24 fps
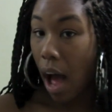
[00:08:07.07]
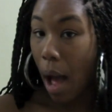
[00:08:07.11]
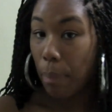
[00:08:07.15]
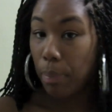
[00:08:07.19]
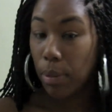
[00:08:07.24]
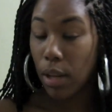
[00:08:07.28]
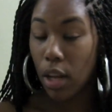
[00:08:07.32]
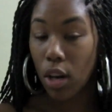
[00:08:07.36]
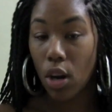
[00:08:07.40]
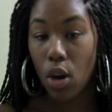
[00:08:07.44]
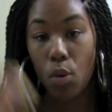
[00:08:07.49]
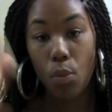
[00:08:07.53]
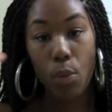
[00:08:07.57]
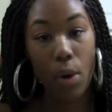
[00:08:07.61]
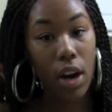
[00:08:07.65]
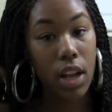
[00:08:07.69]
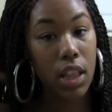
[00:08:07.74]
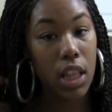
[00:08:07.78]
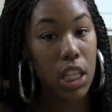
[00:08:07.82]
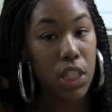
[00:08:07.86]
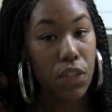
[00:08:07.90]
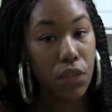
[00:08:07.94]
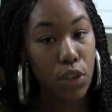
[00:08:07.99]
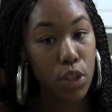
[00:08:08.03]
I plan on
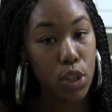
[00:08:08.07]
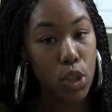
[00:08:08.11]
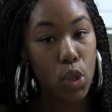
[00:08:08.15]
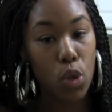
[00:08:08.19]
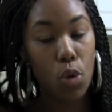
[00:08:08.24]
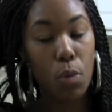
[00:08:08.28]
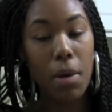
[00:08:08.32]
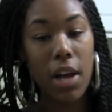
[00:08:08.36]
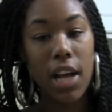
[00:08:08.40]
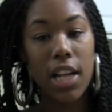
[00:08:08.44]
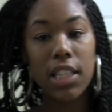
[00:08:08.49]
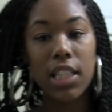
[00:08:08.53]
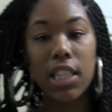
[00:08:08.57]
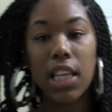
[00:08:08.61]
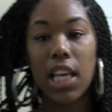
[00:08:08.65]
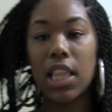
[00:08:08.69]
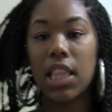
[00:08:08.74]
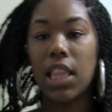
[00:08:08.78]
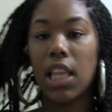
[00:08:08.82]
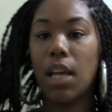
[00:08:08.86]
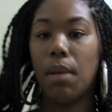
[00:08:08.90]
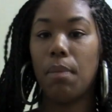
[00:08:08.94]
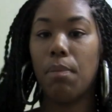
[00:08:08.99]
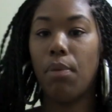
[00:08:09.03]
wearing this for 2 months
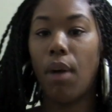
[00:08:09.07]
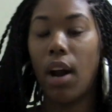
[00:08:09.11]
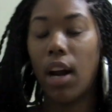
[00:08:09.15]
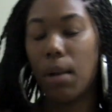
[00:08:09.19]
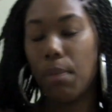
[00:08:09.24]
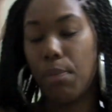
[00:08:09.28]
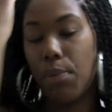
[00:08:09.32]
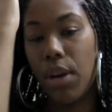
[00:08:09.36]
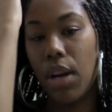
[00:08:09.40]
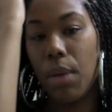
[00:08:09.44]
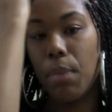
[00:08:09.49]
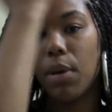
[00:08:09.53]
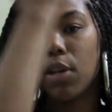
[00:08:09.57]
and then pretty